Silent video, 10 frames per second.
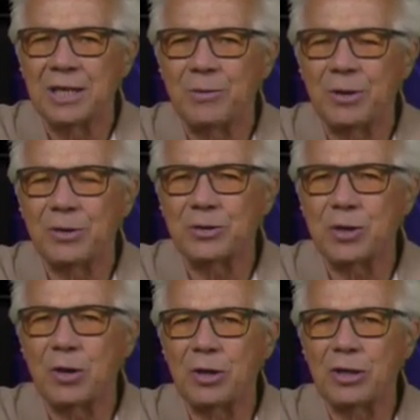Want to know what's
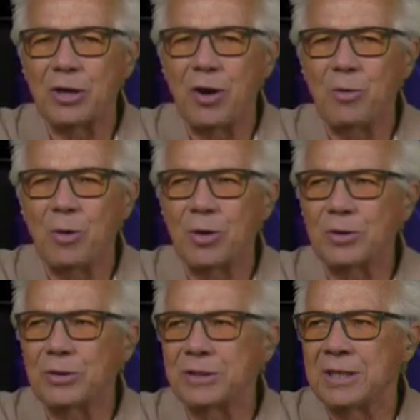going on in your
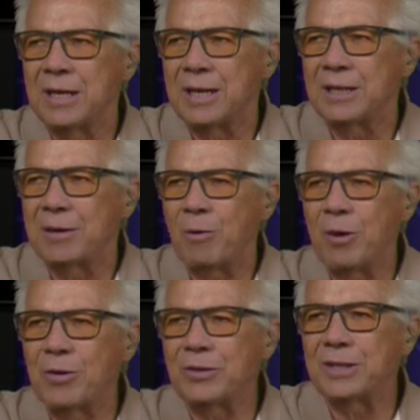world. In the
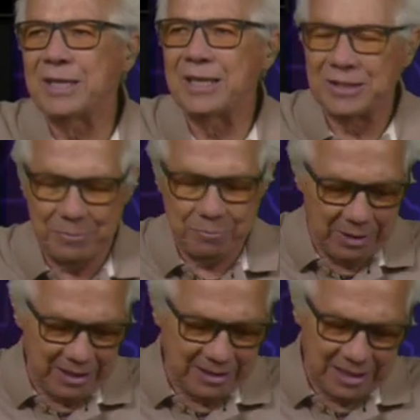world of the
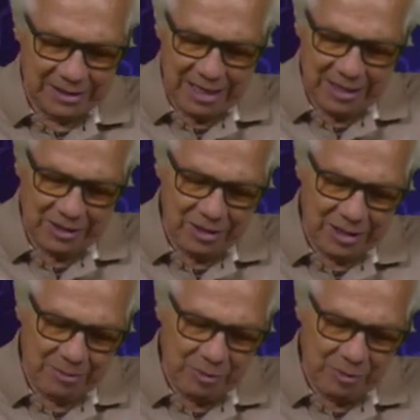S&Ps, let's take a look at them.